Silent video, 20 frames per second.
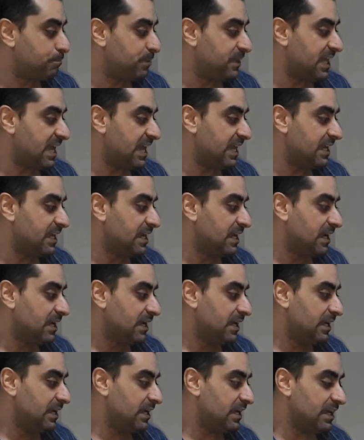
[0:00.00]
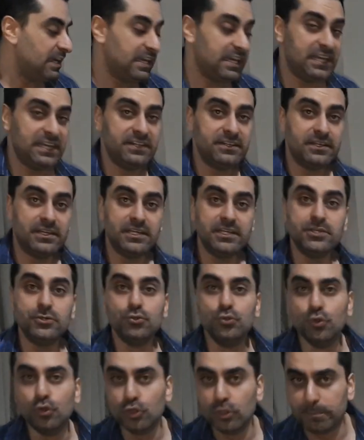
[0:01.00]
play in
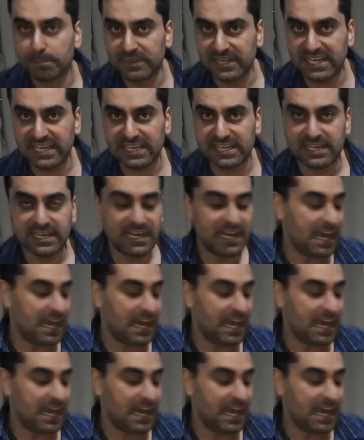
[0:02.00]
Europe League,